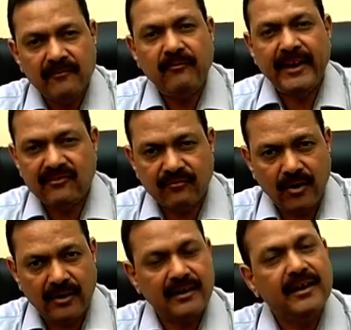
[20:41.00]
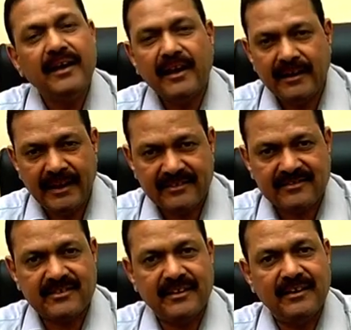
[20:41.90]
Wait for
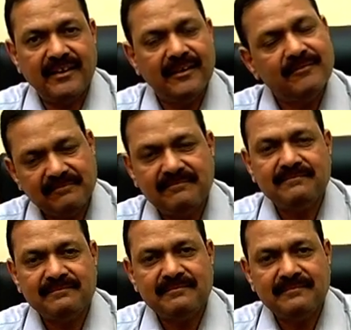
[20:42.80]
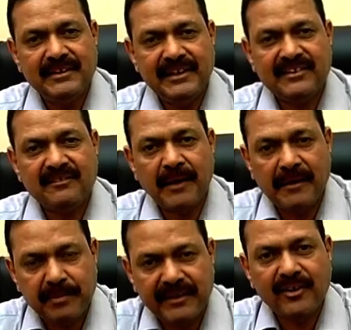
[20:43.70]
next. It is my
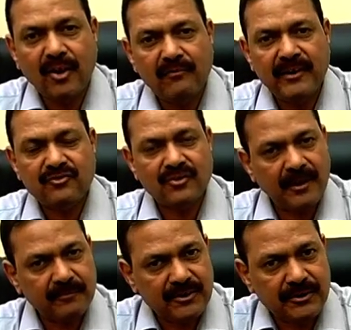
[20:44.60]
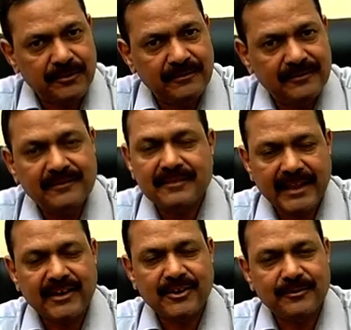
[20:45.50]
pleasure always to come to you.
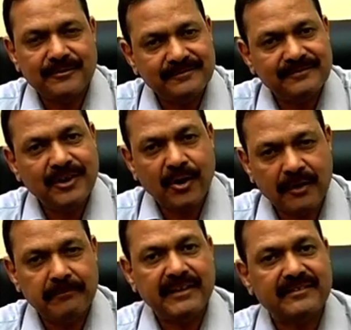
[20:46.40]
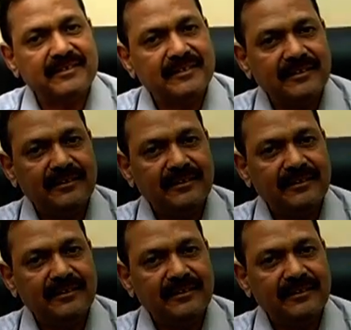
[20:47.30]
Thank you. God bless.